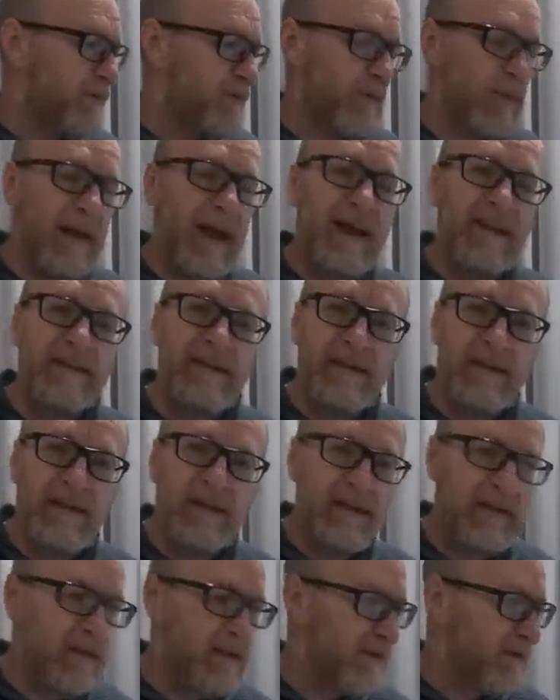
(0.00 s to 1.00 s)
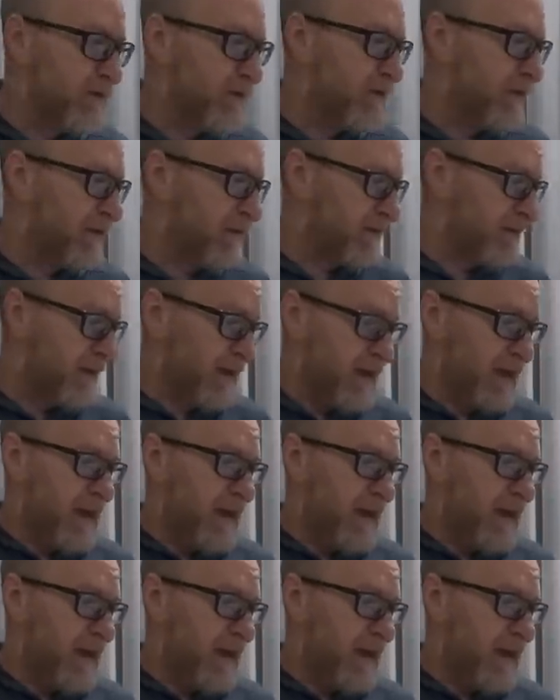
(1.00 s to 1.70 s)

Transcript: dramatically, so that